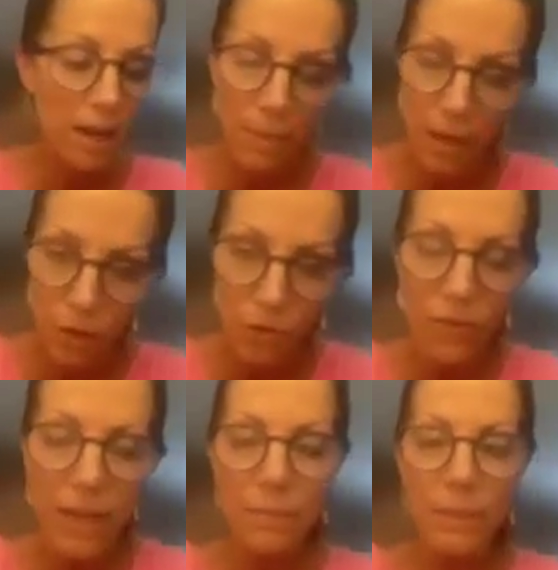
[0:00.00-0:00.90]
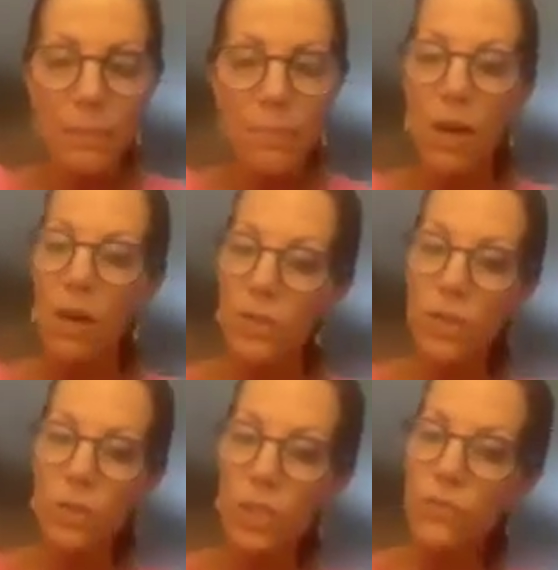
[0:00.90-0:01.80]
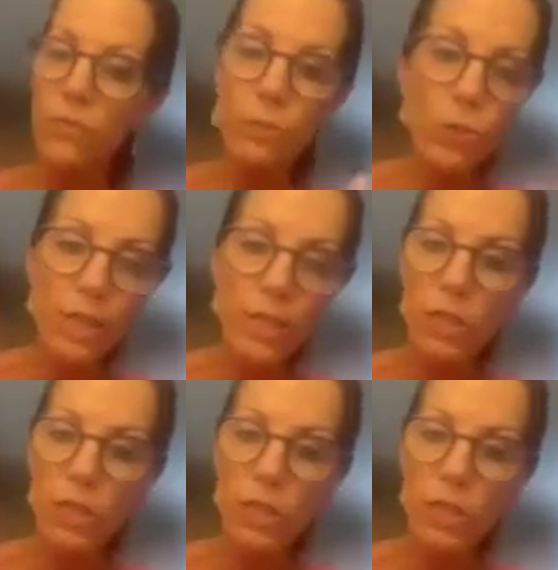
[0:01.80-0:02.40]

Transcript: my own family, but also just from treating